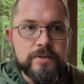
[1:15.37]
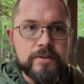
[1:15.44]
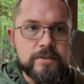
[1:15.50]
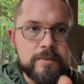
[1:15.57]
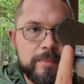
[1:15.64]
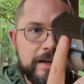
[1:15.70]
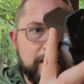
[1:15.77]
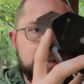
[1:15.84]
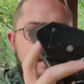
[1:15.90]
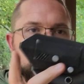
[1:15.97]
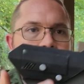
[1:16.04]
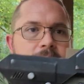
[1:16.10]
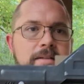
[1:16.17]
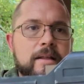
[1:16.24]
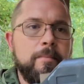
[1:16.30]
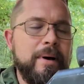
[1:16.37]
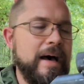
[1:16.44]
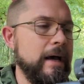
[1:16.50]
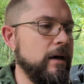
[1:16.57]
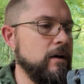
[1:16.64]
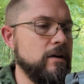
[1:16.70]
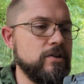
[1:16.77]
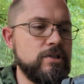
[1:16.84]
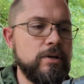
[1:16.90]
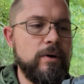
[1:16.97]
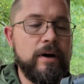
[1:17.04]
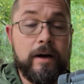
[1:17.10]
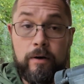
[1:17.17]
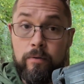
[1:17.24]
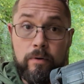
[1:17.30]
there's some LEDs in the back, and I'll show
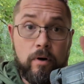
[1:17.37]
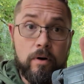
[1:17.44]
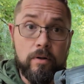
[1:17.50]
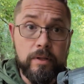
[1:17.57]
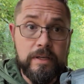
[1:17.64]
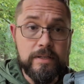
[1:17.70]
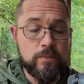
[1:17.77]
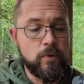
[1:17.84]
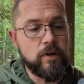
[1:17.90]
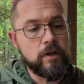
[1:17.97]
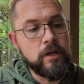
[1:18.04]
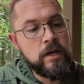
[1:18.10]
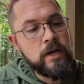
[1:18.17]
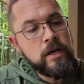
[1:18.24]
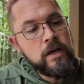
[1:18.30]
you how all these work.